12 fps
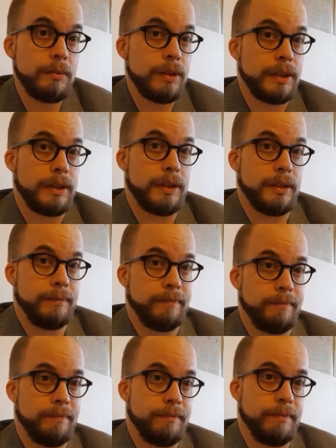which
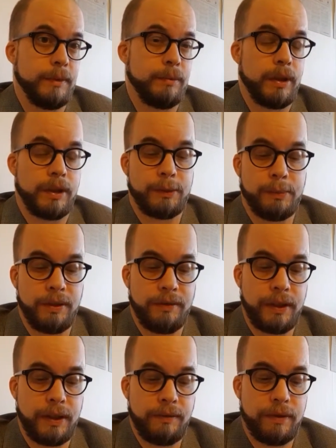works
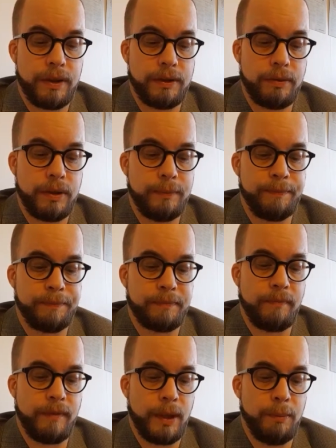perfectly for this one.
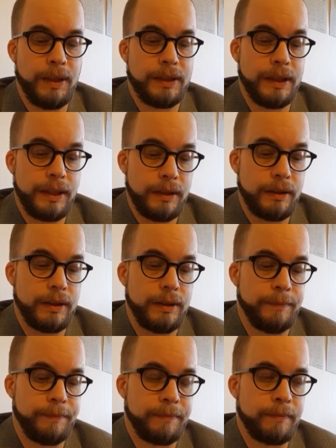But yeah, you
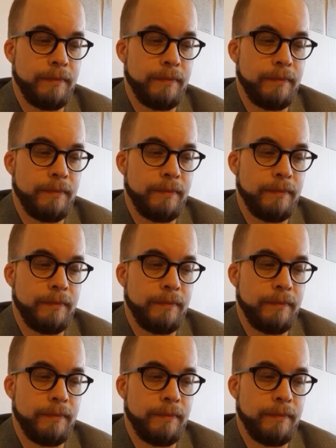can.